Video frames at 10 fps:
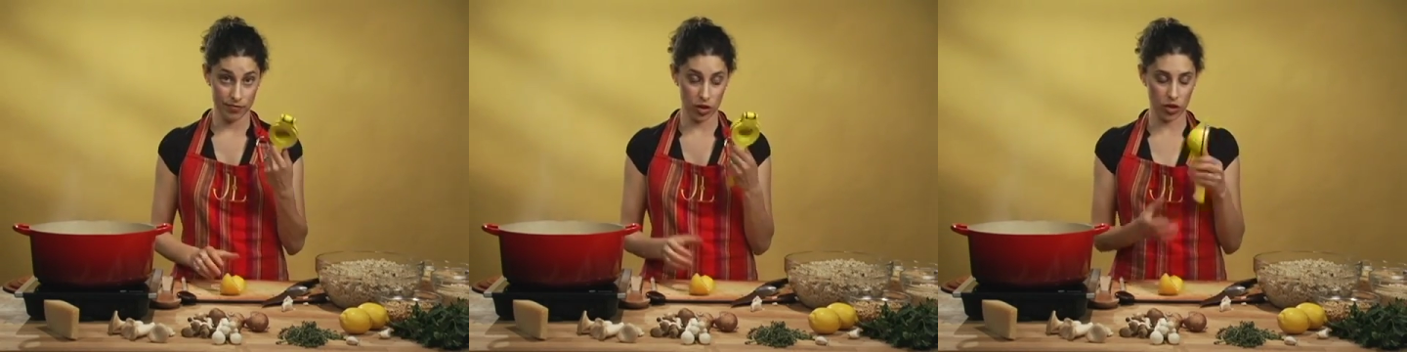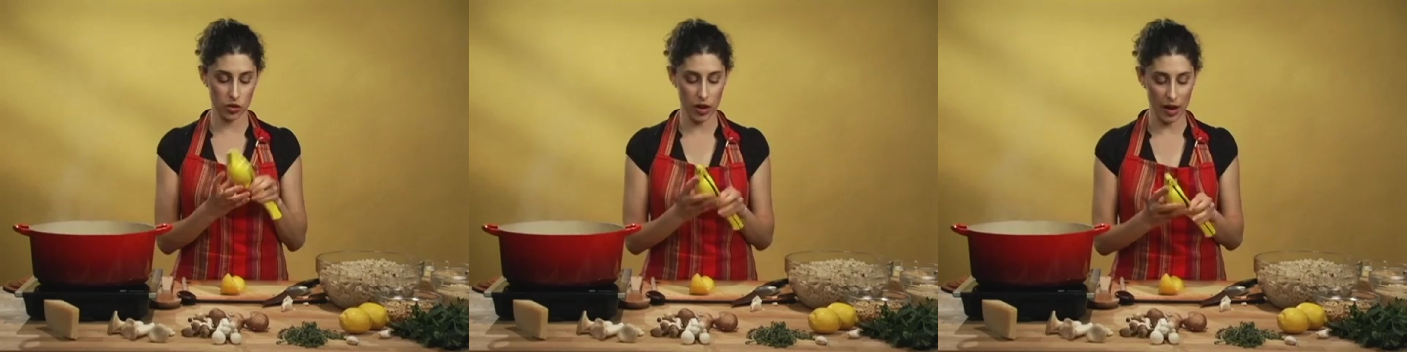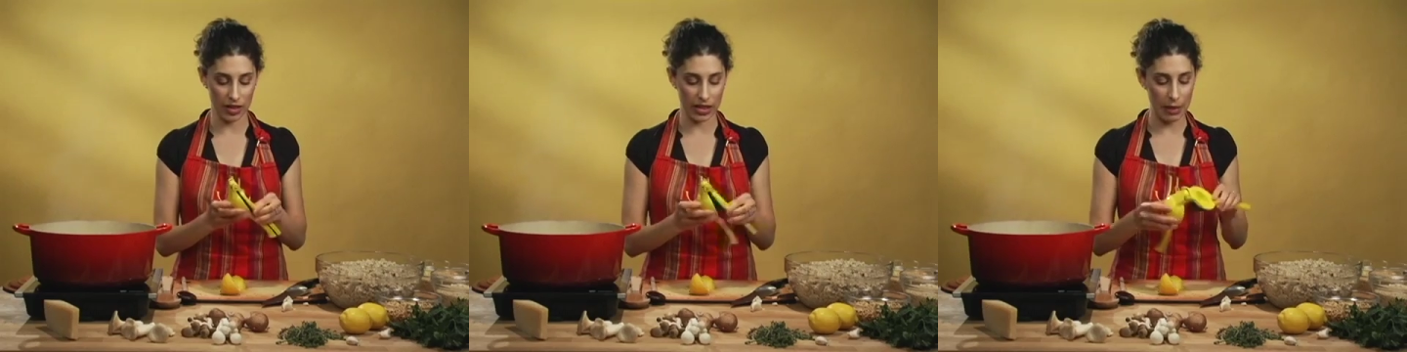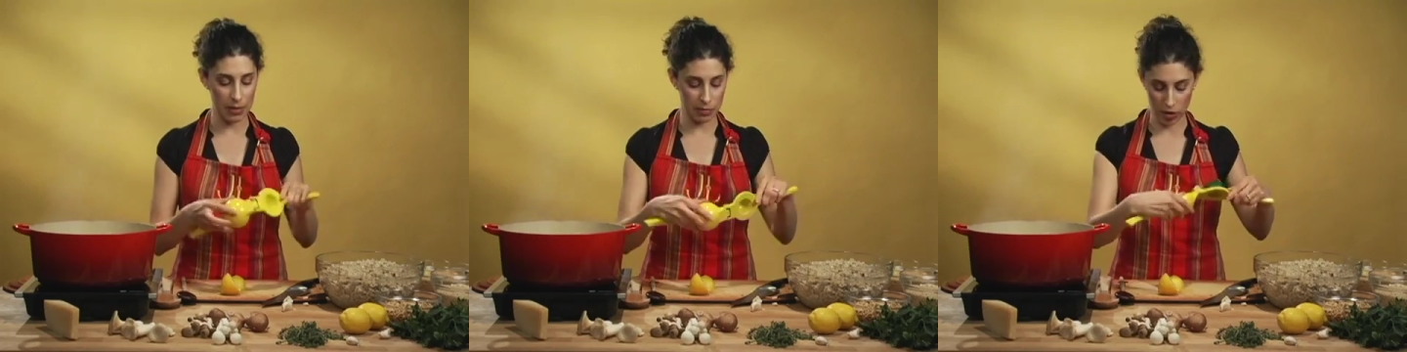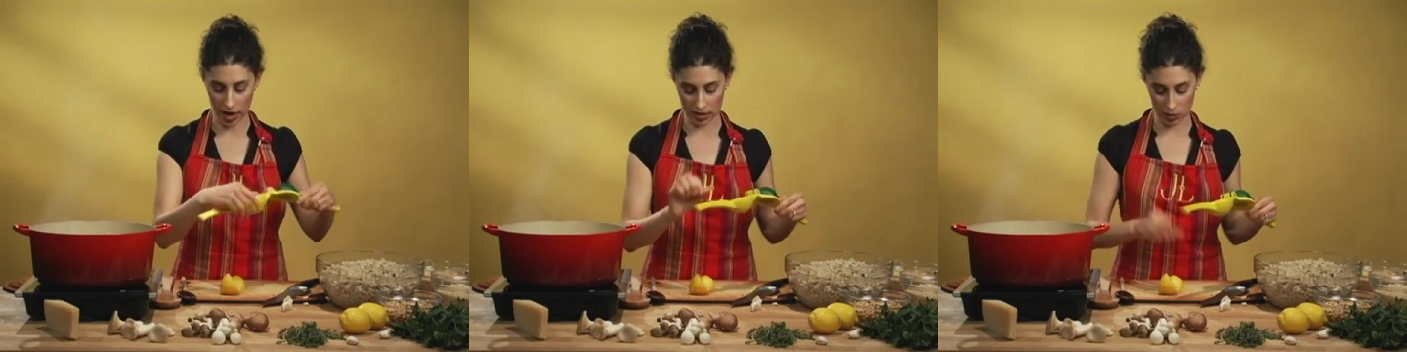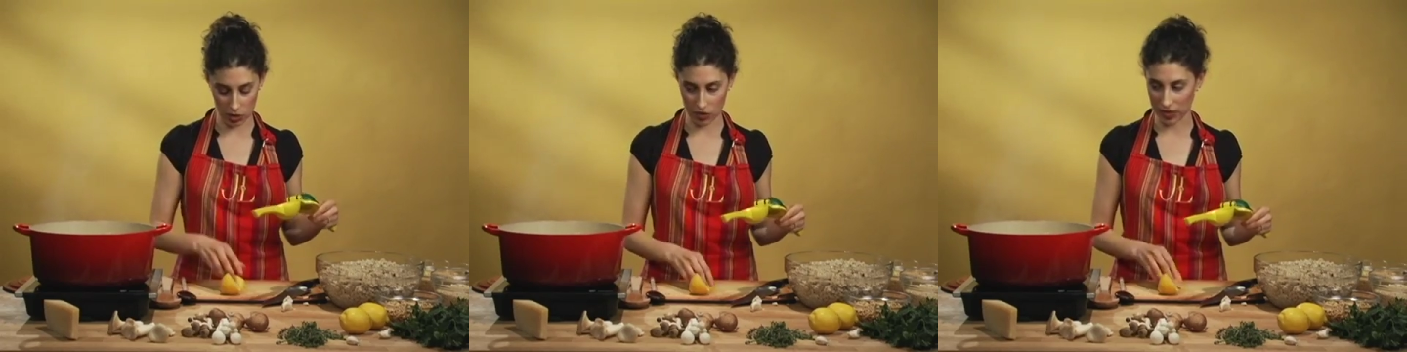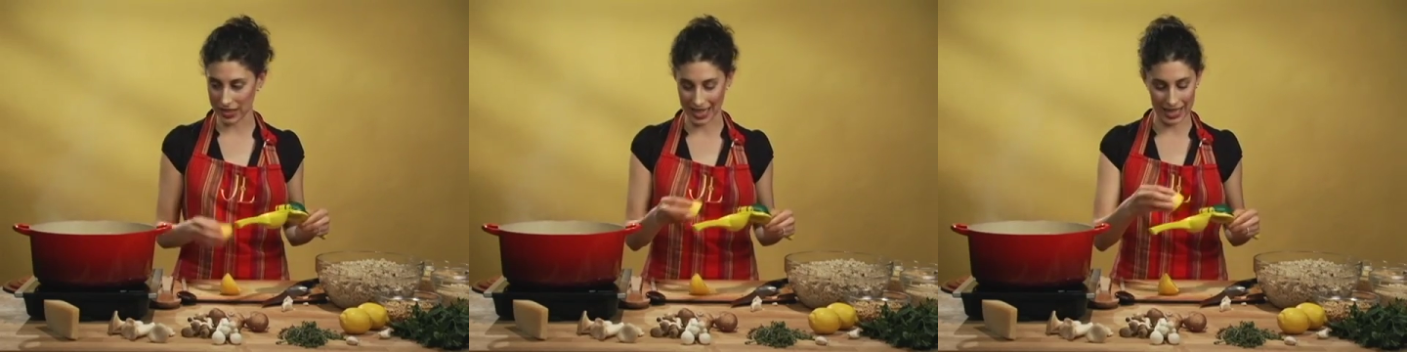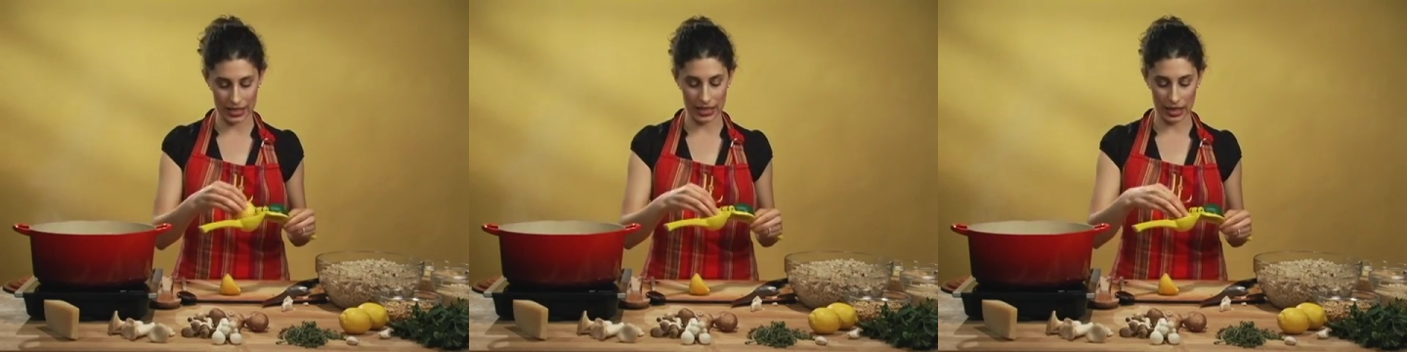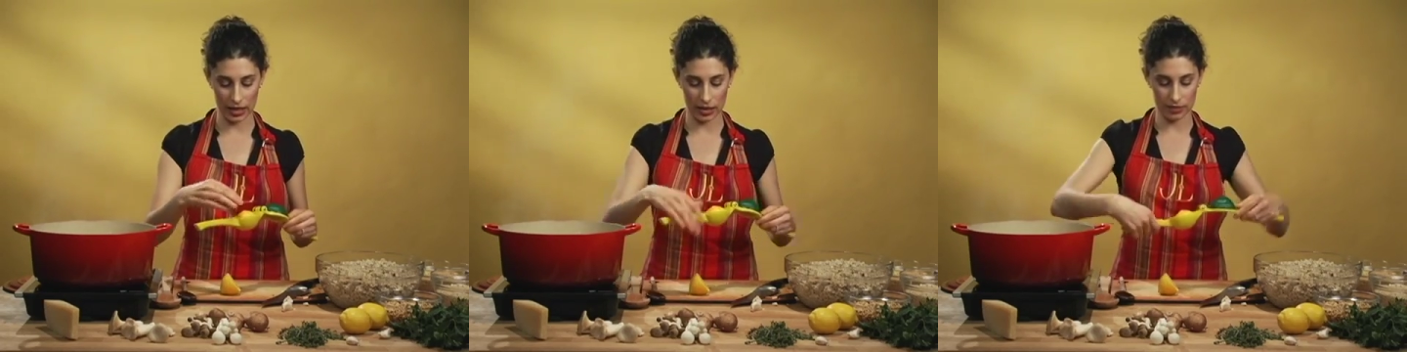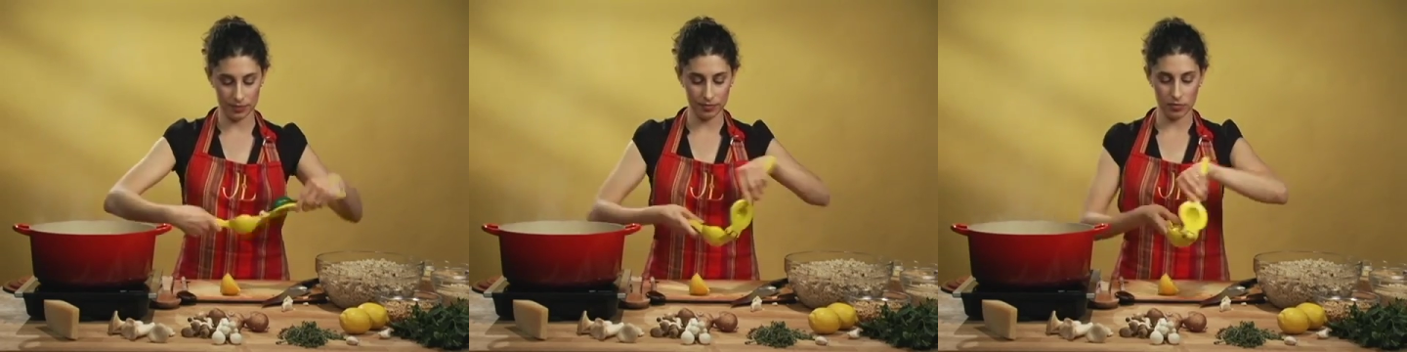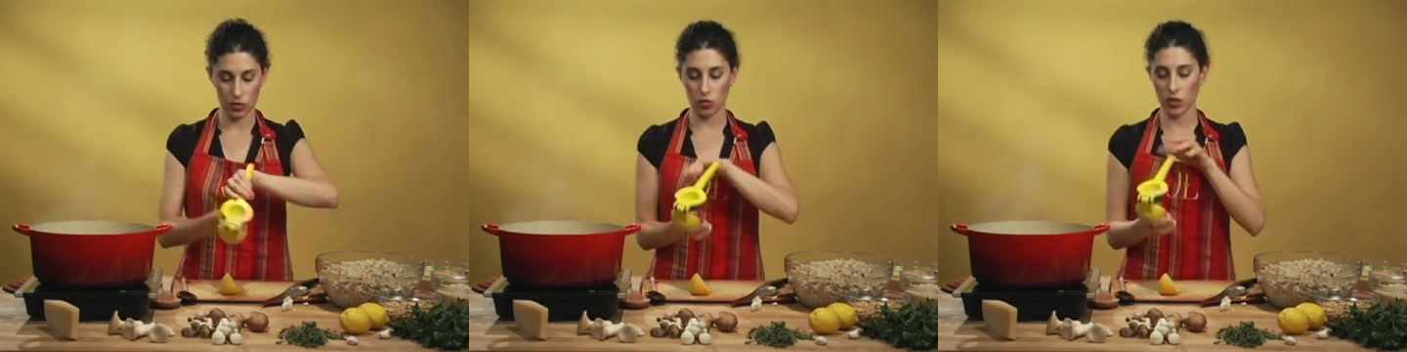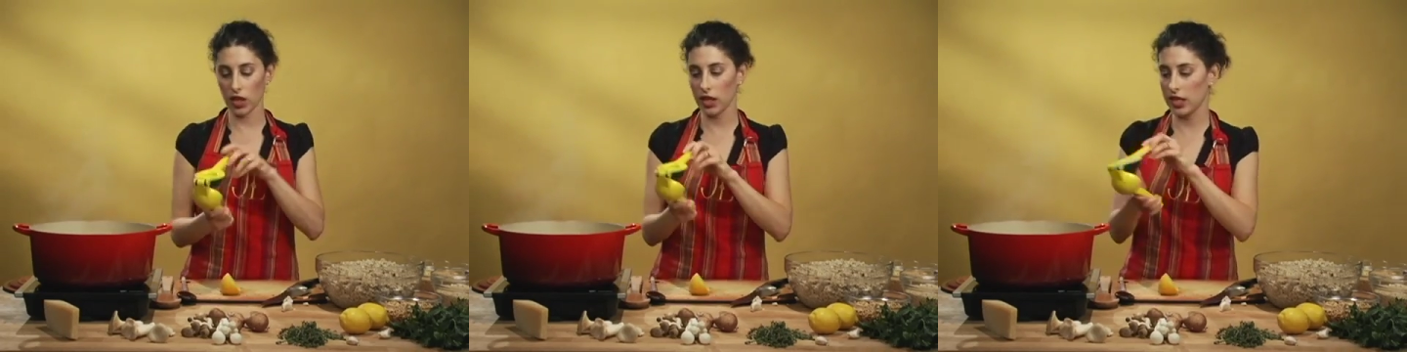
you can have a lemon press, which is fantastic. Really